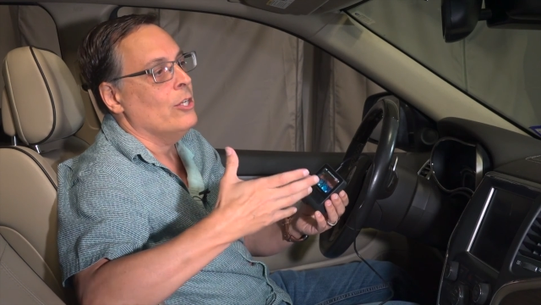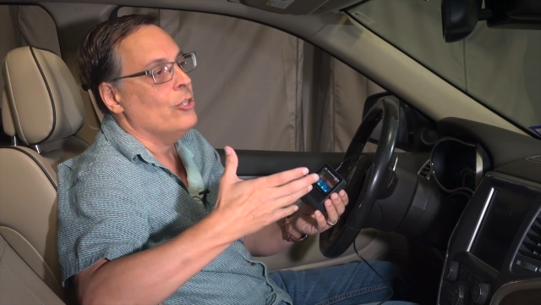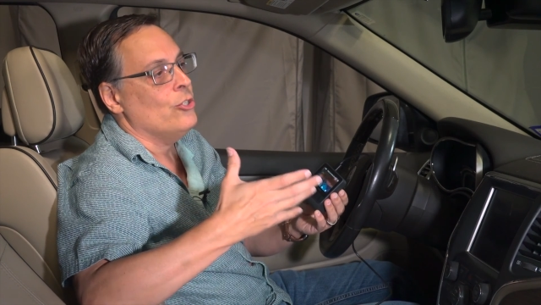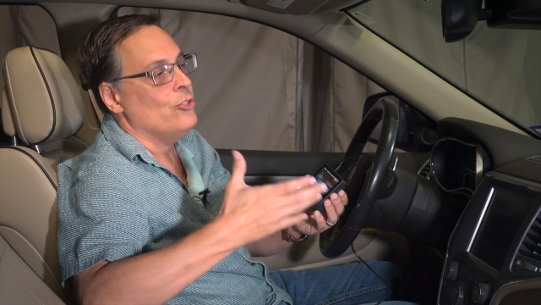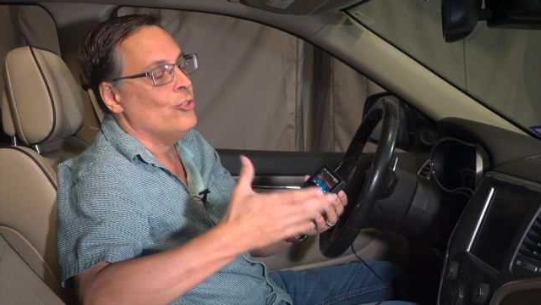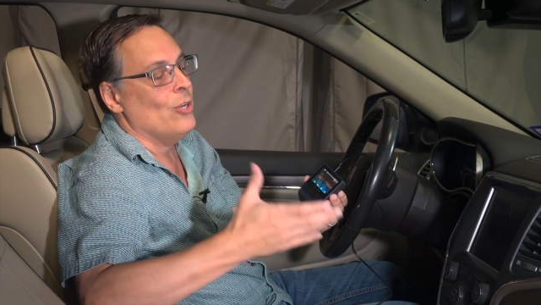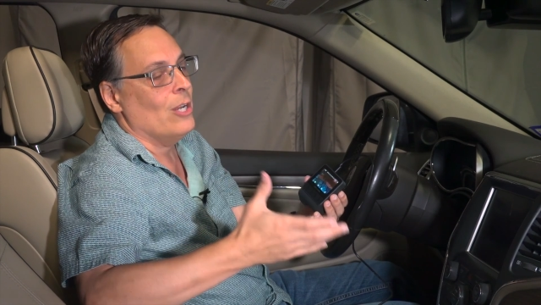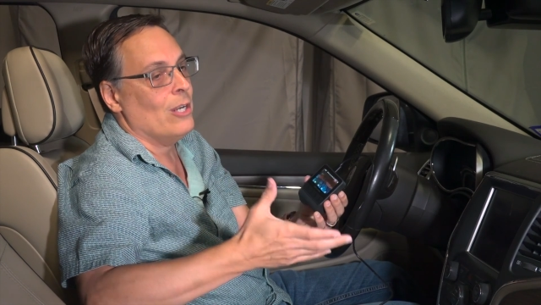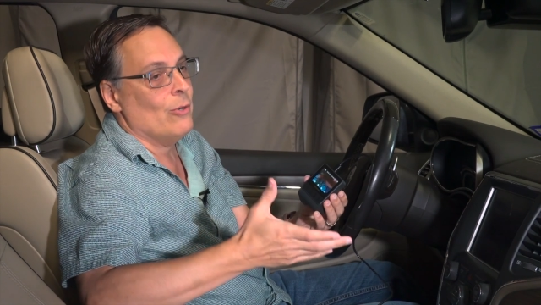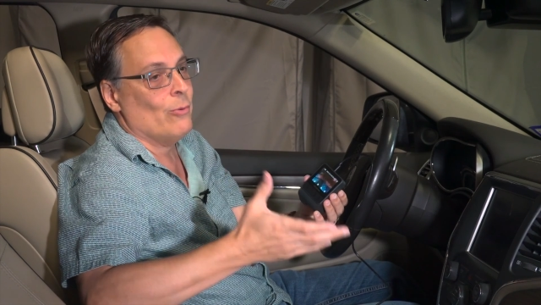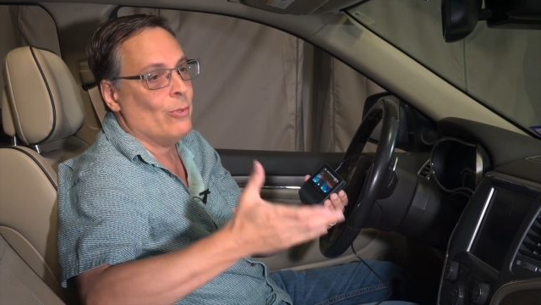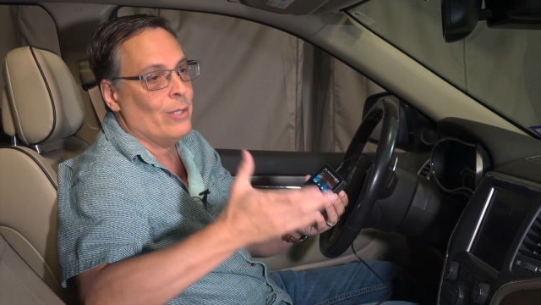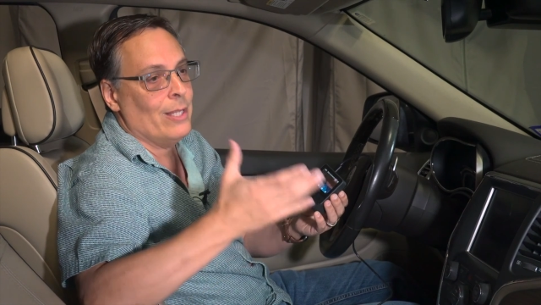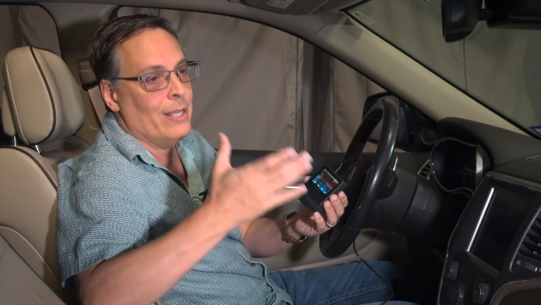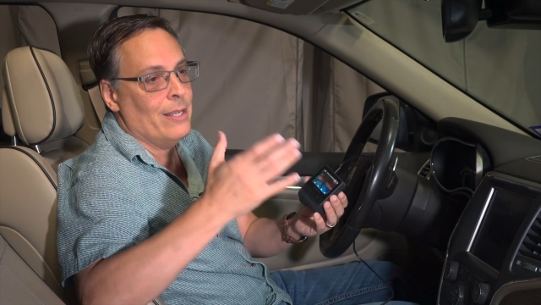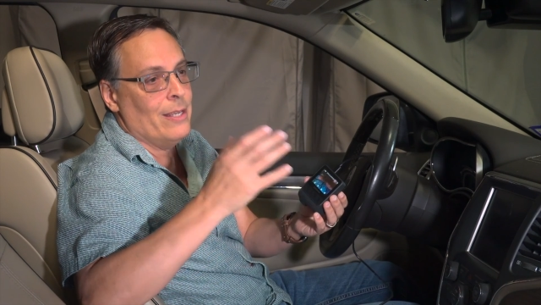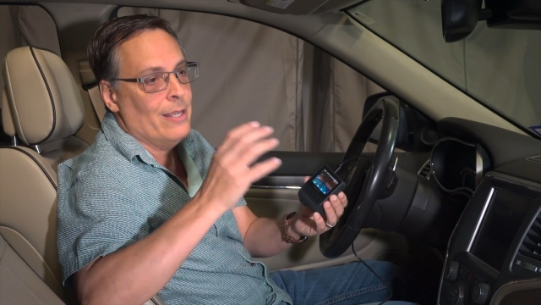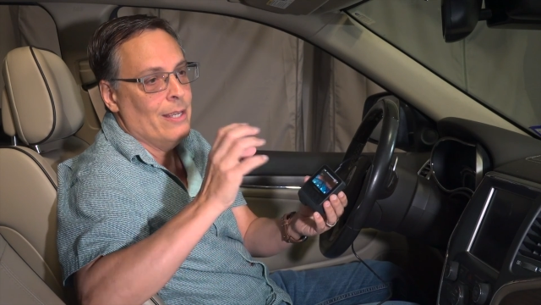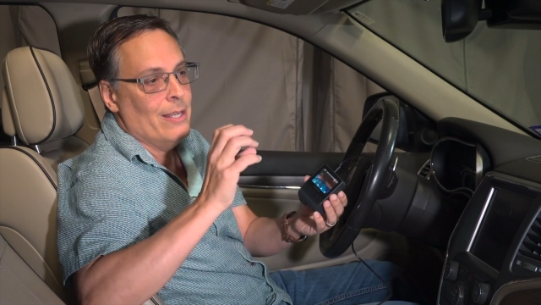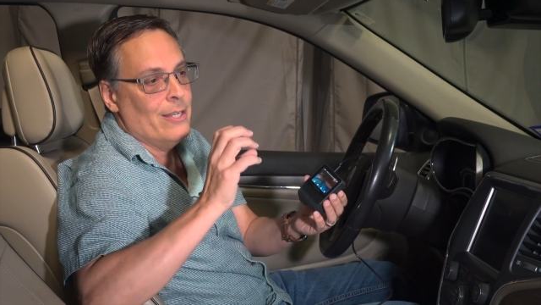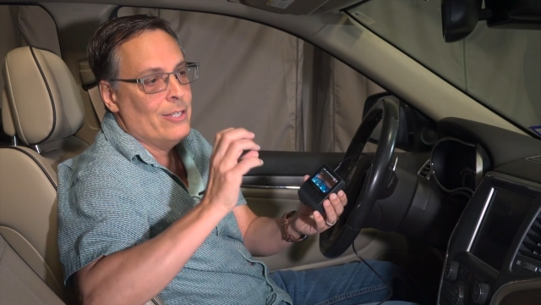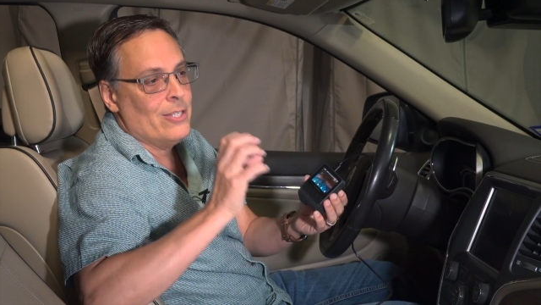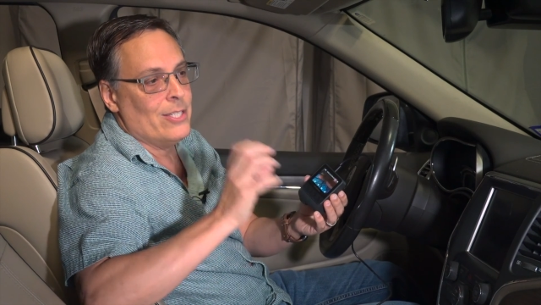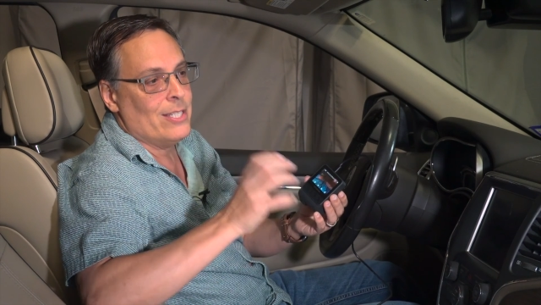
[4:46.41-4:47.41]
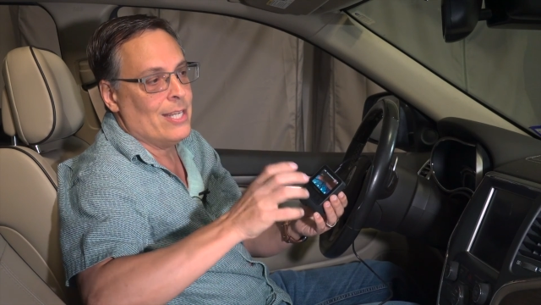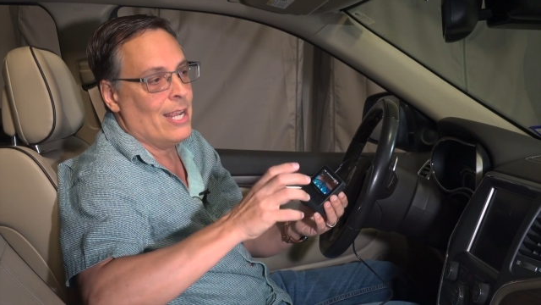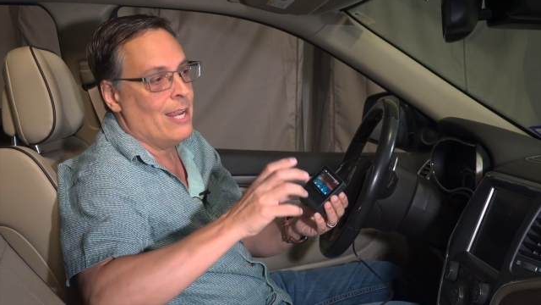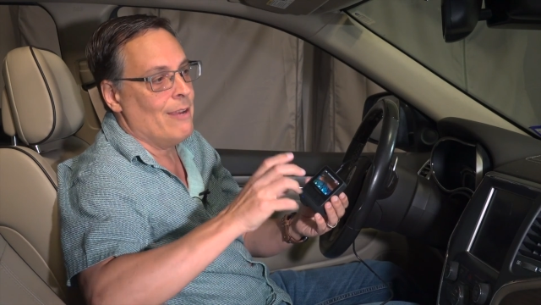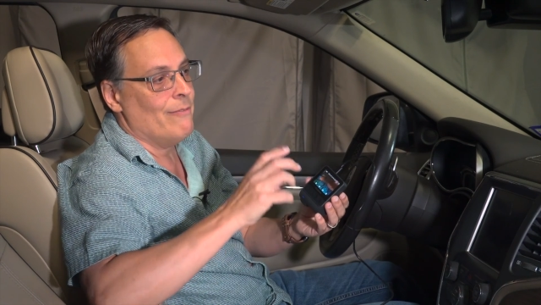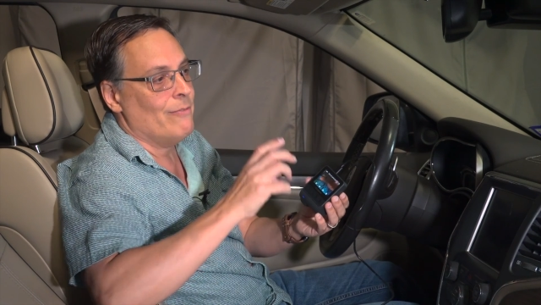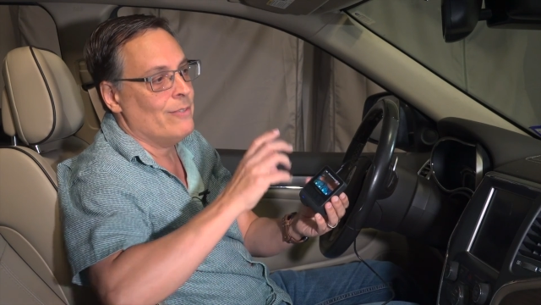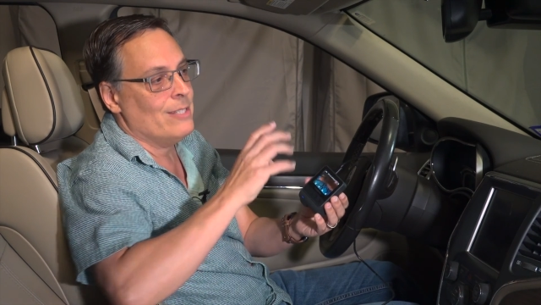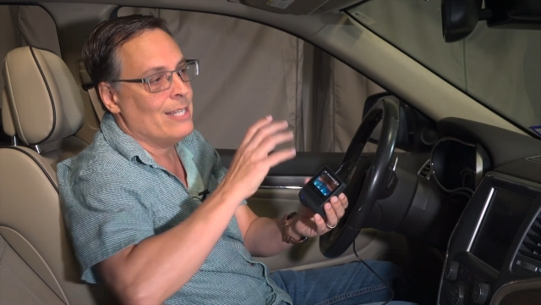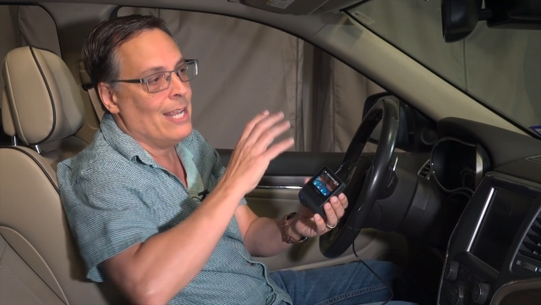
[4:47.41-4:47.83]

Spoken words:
generally save